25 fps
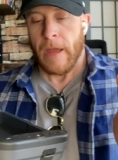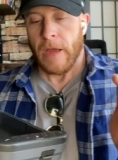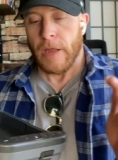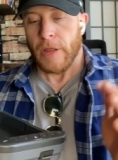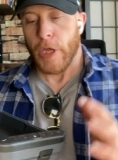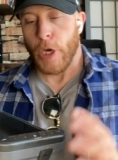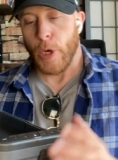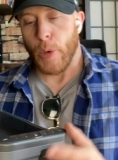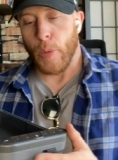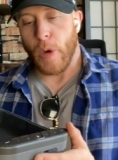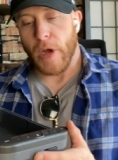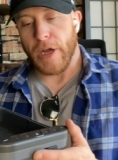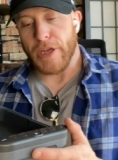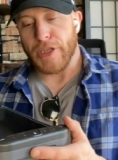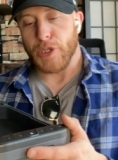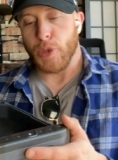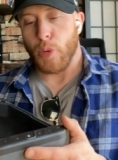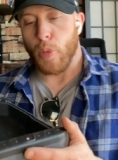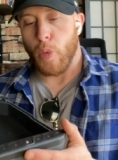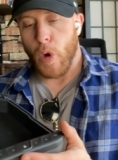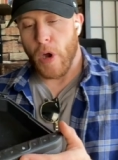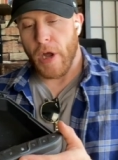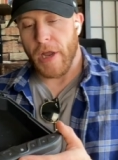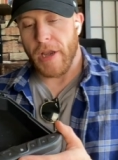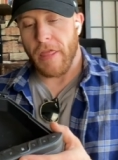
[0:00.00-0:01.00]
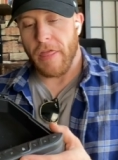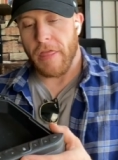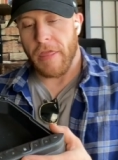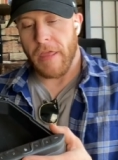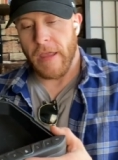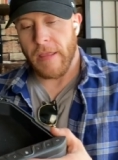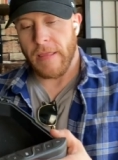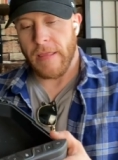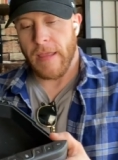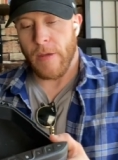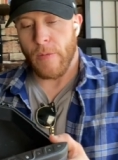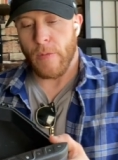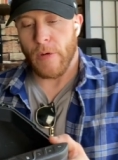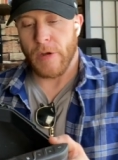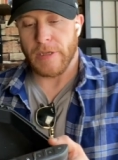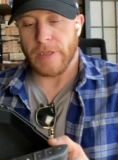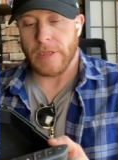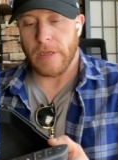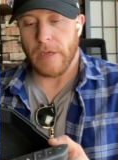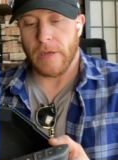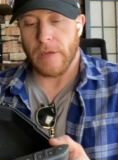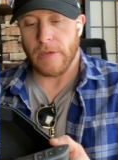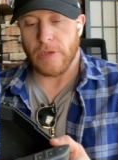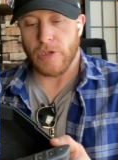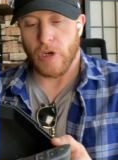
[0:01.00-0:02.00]
There was one thing that
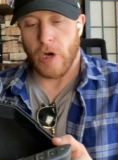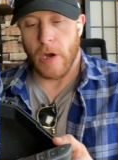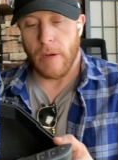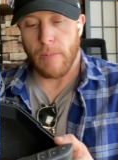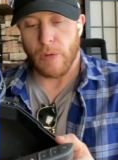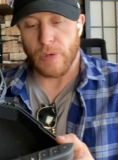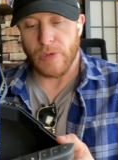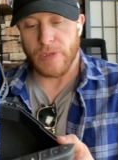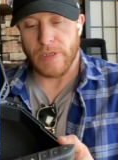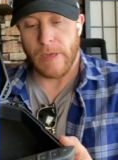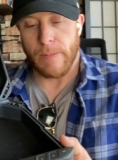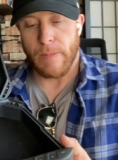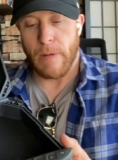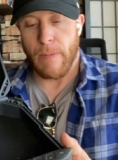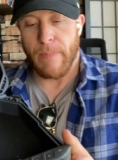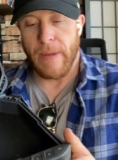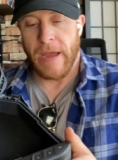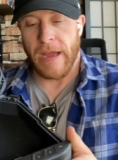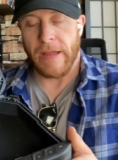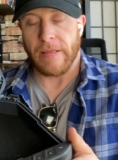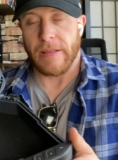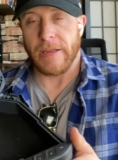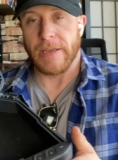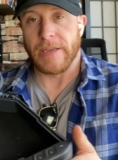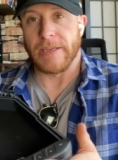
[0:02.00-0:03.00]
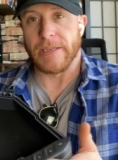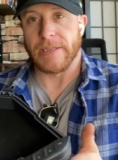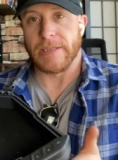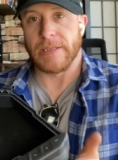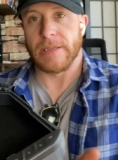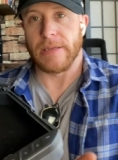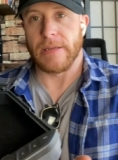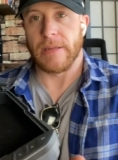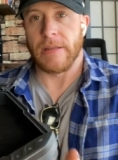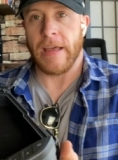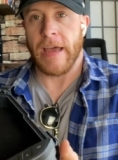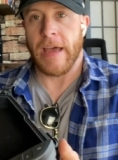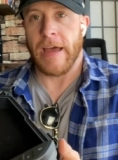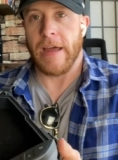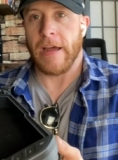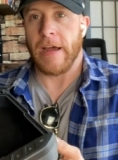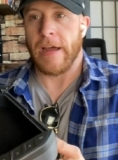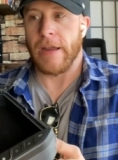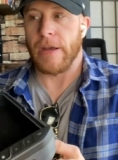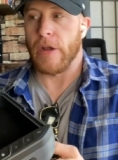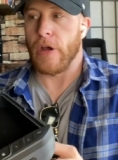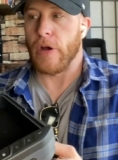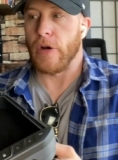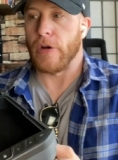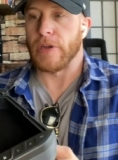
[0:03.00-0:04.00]
was troublesome about this that I
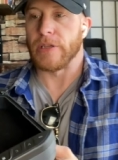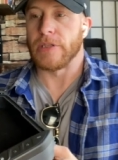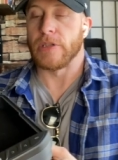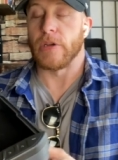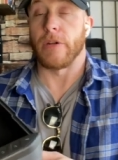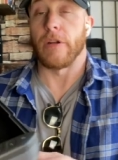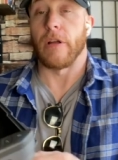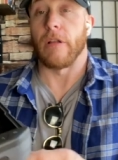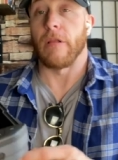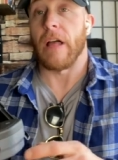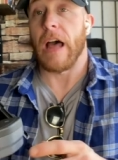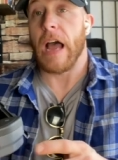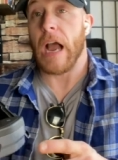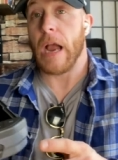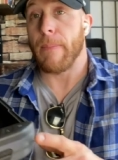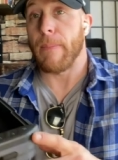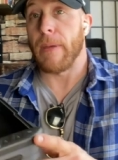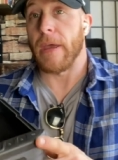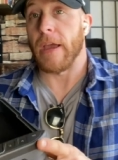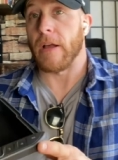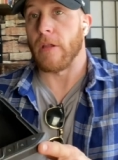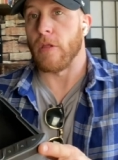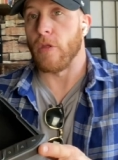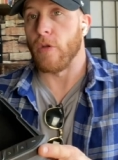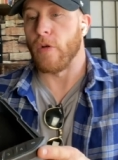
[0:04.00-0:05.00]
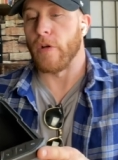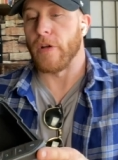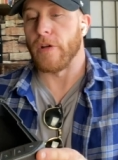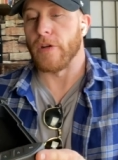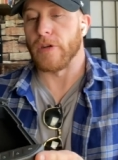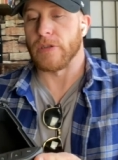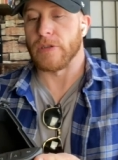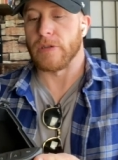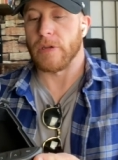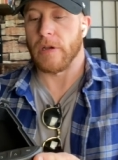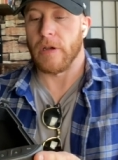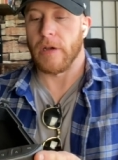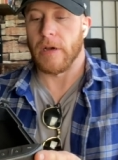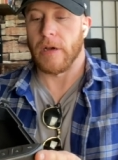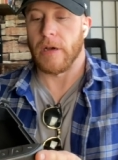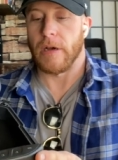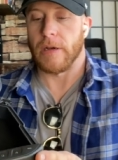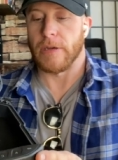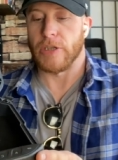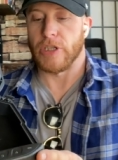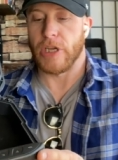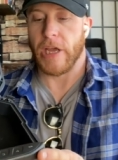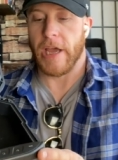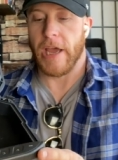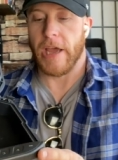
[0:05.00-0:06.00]
noticed on the Lockpick Lawyers uh,
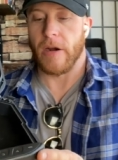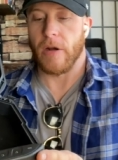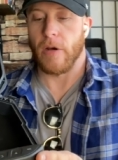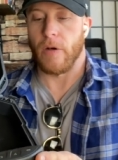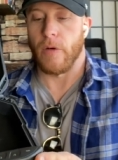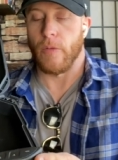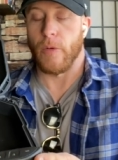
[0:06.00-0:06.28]
channel.